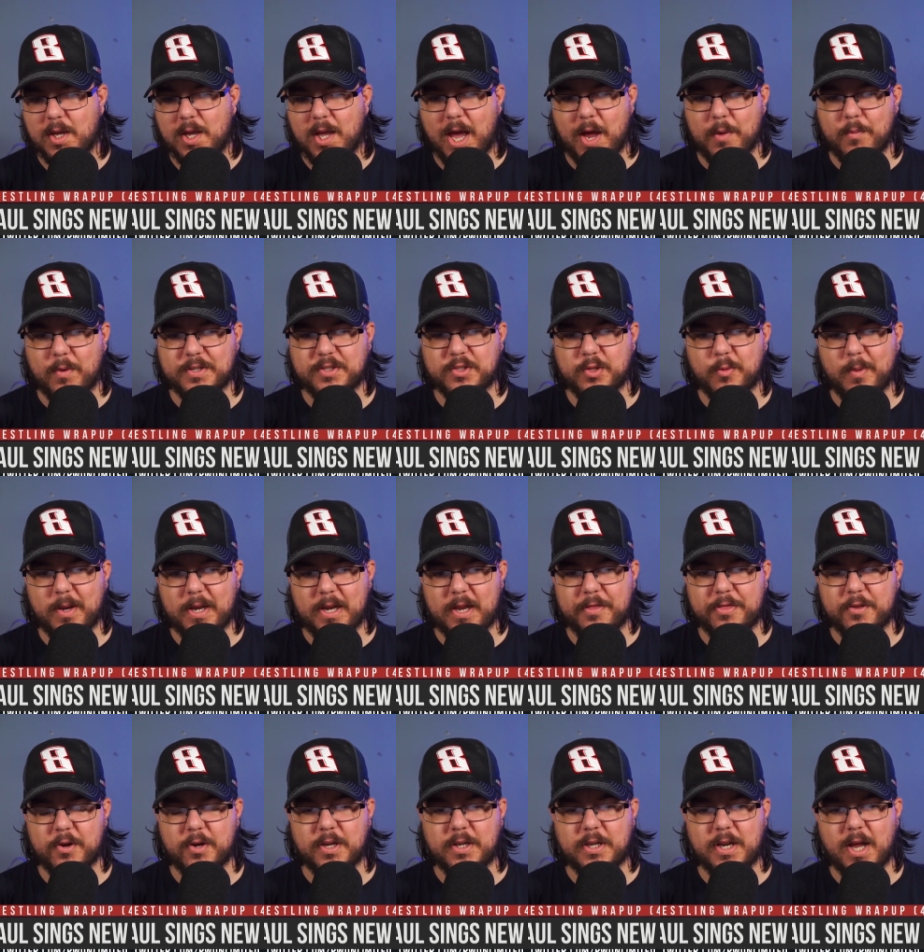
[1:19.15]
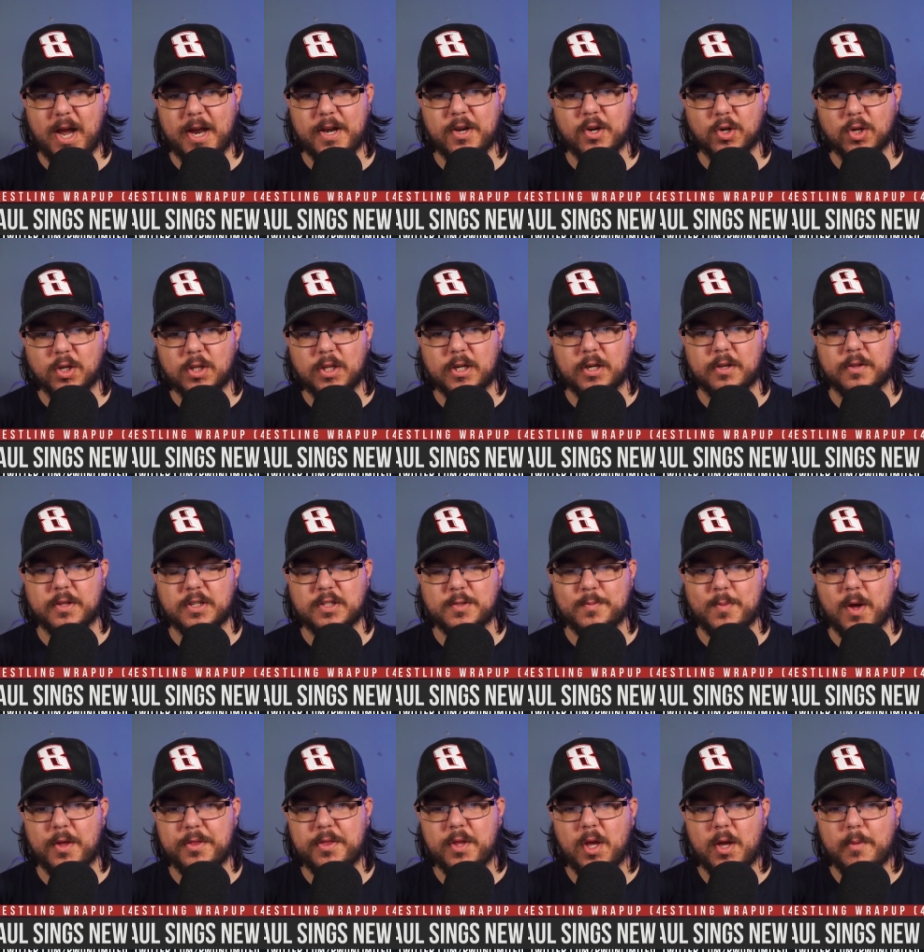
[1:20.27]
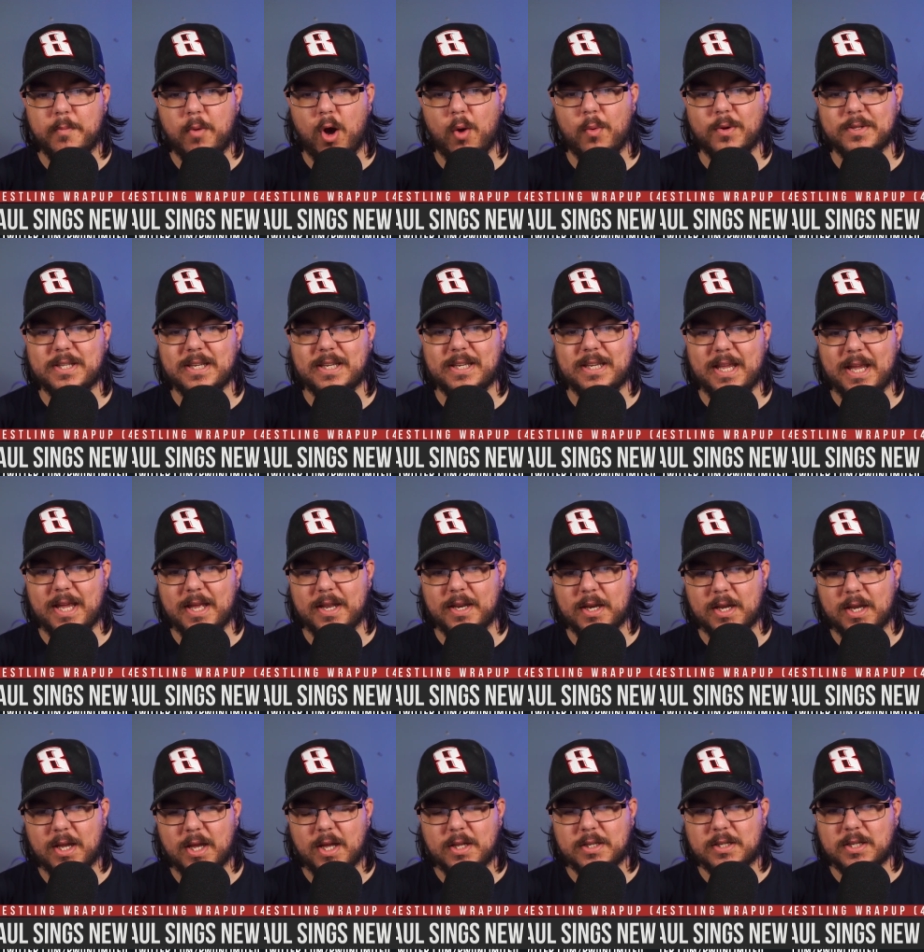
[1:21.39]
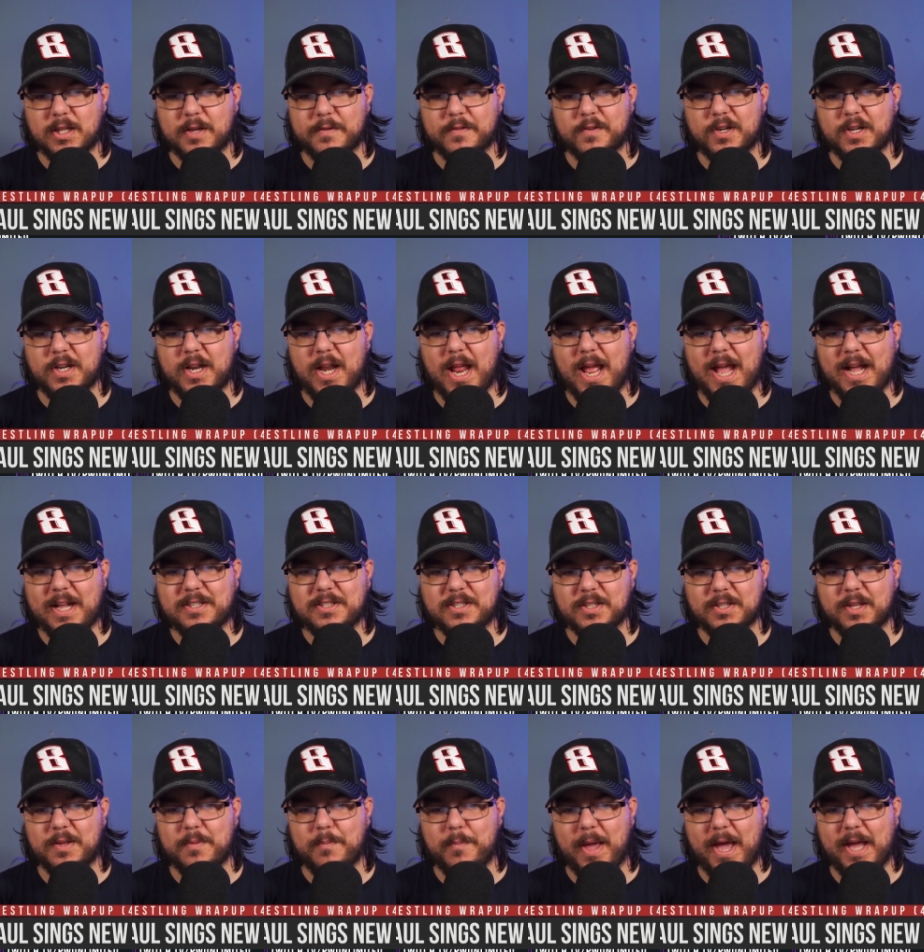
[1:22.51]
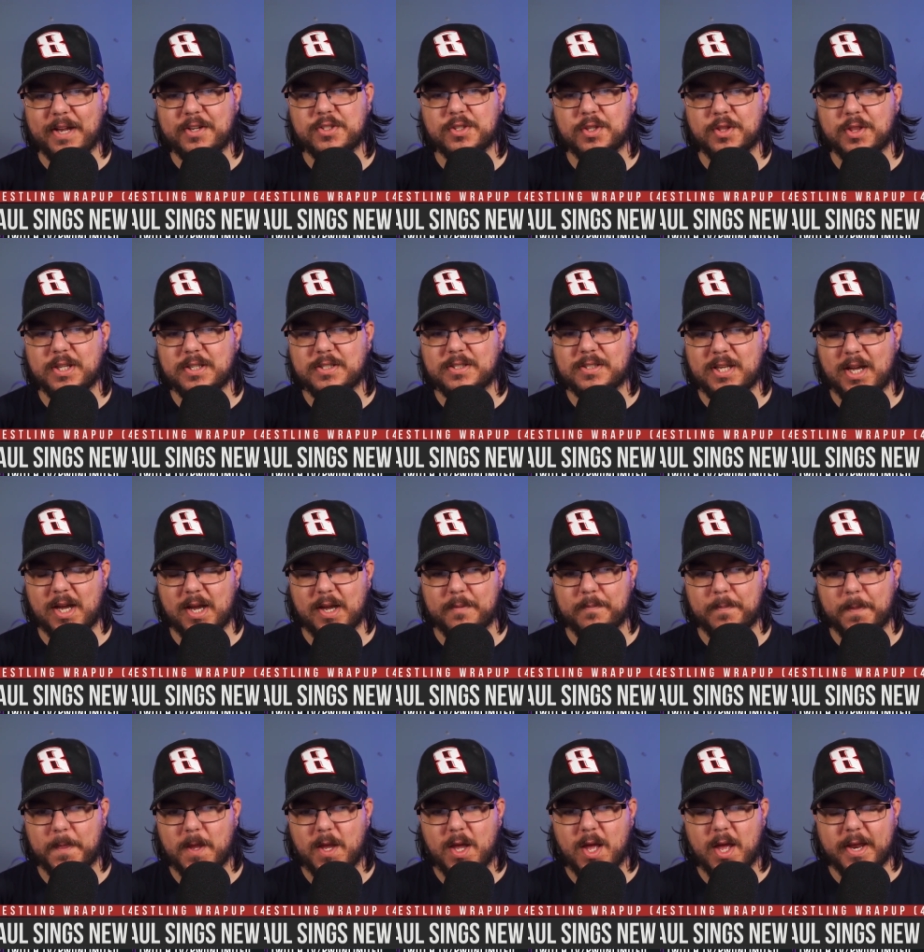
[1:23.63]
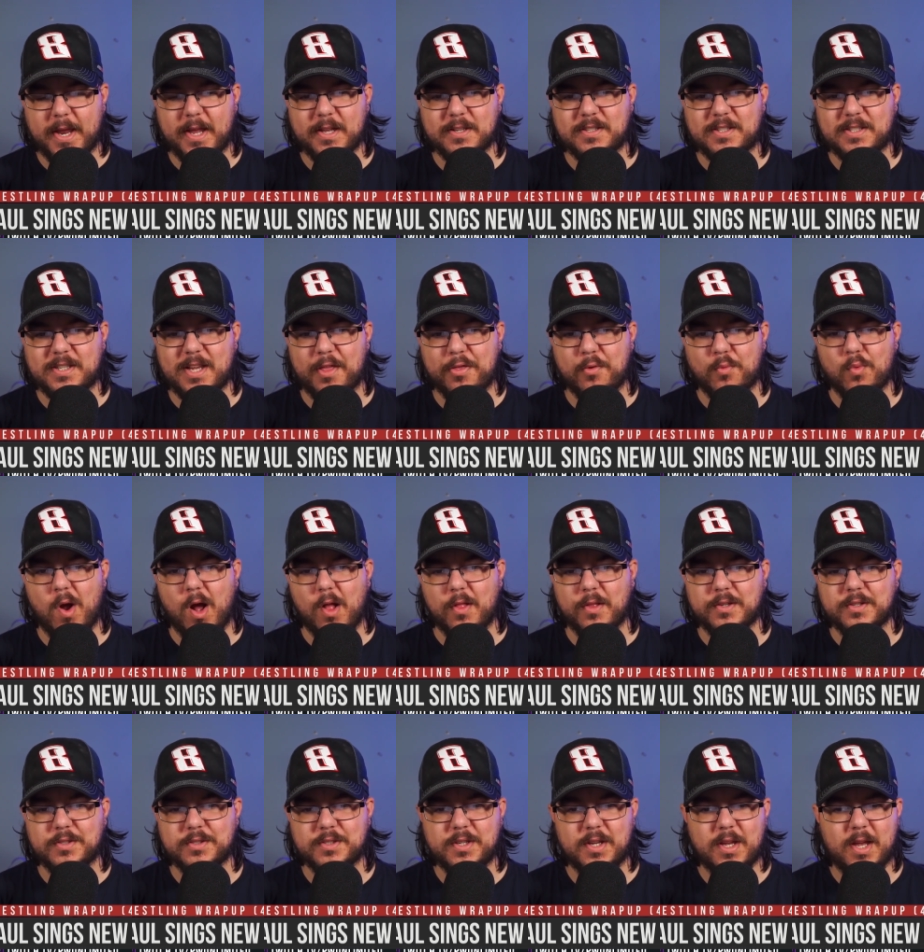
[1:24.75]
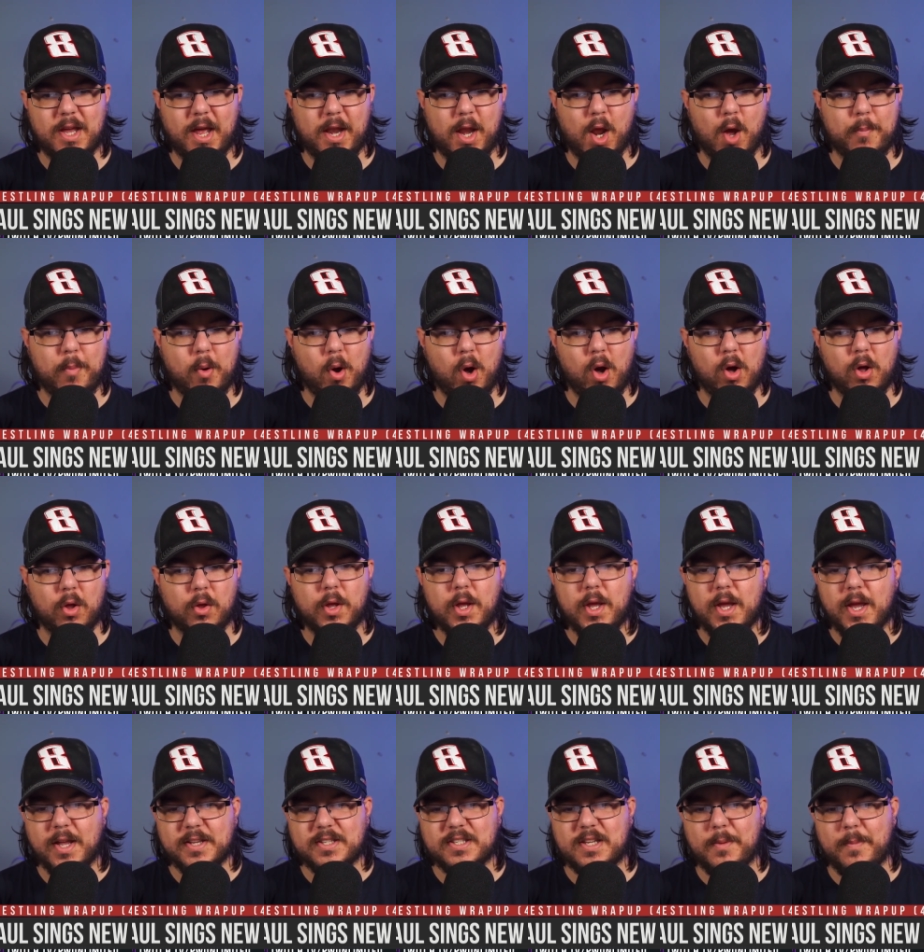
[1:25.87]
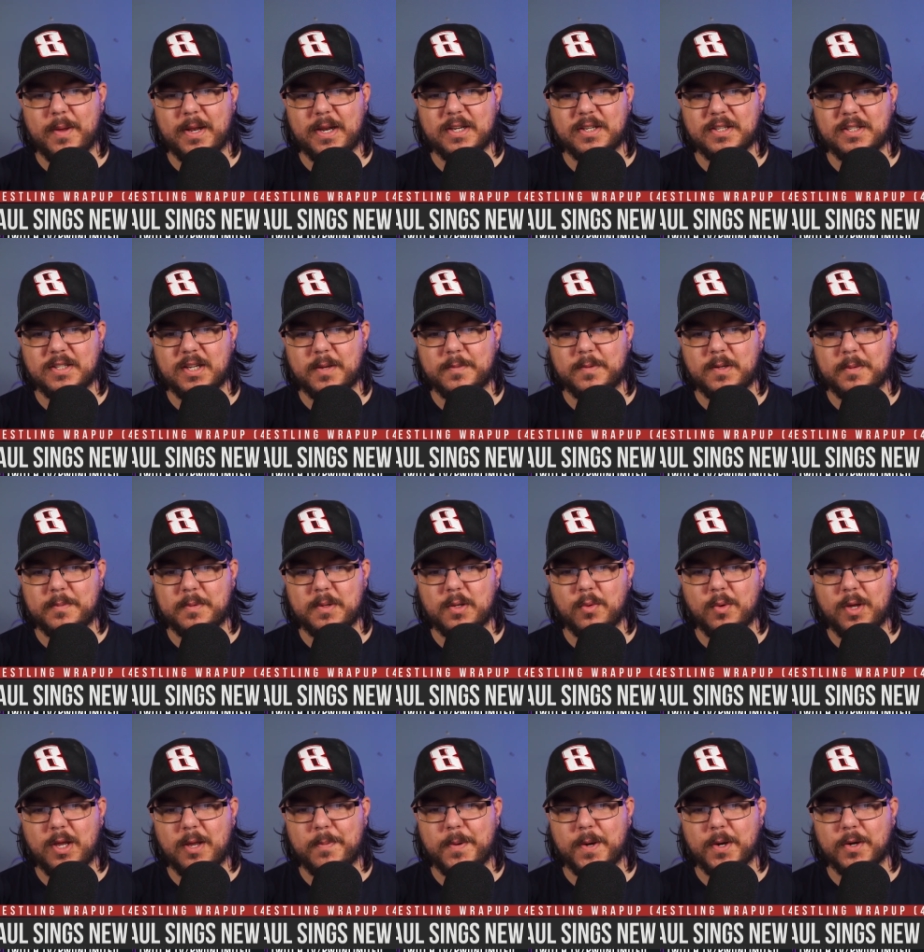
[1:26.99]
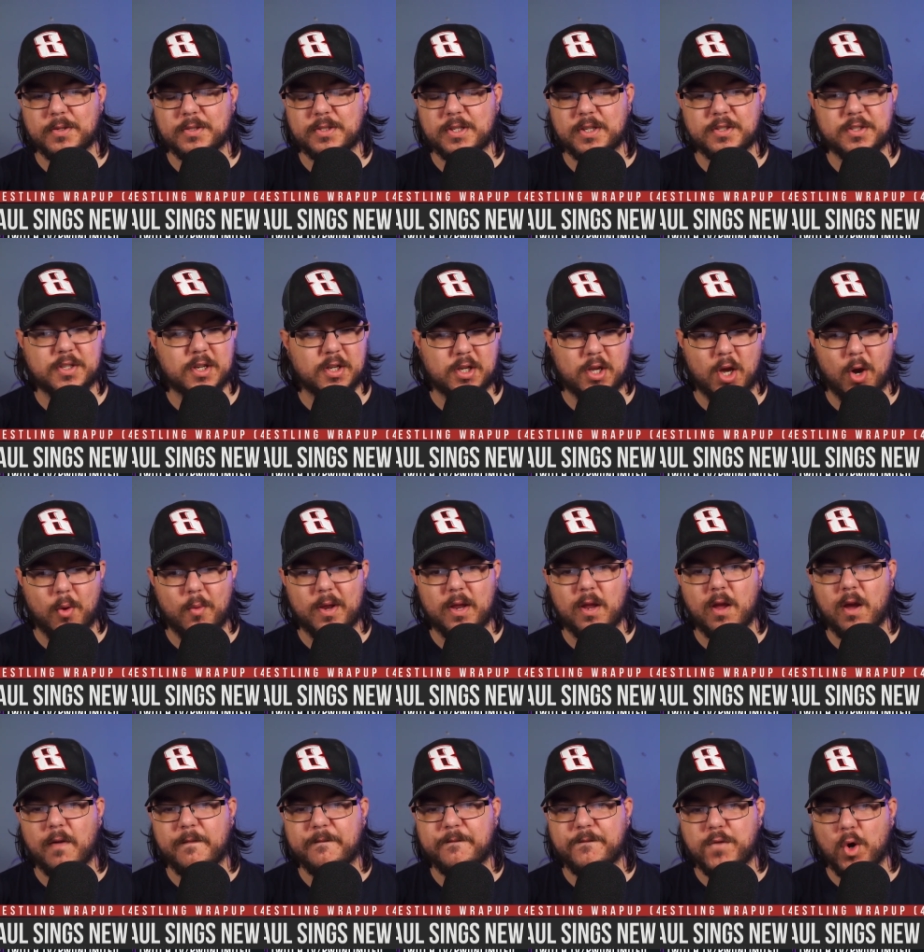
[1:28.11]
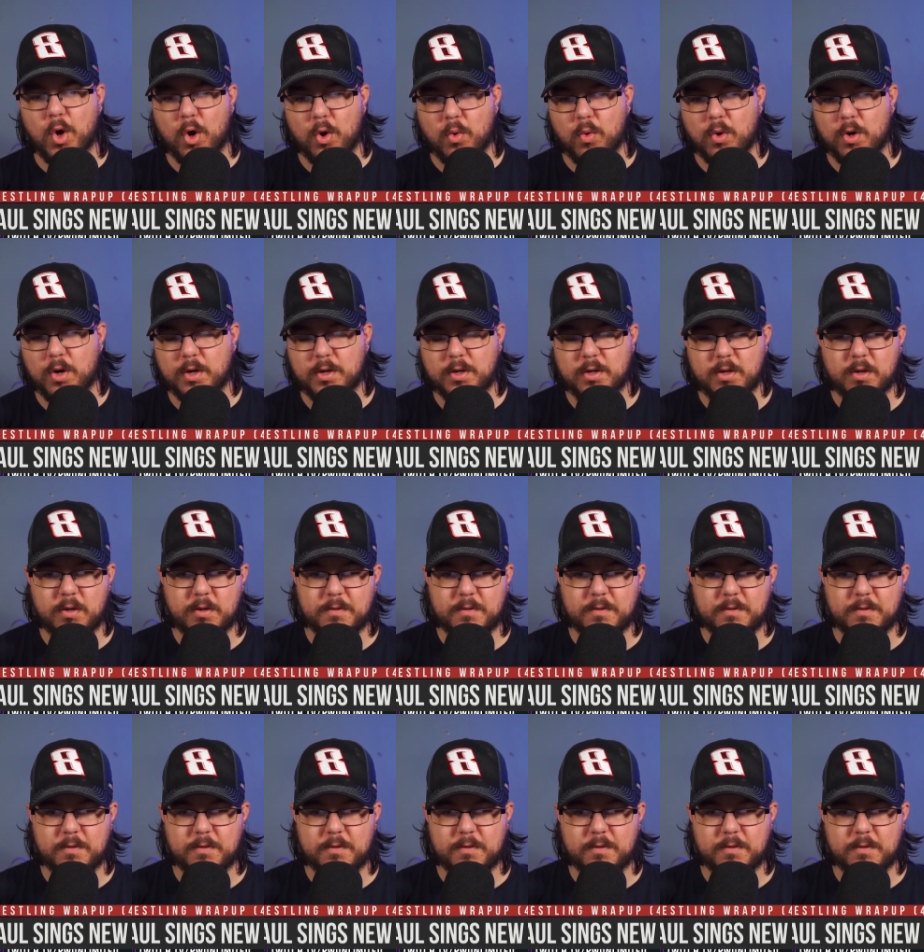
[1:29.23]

At WrestleMania 39 earlier this month, Paul once again delivered an excellent match, this time against Seth Rollins, and now Paul is committed to WWE appearances going forward.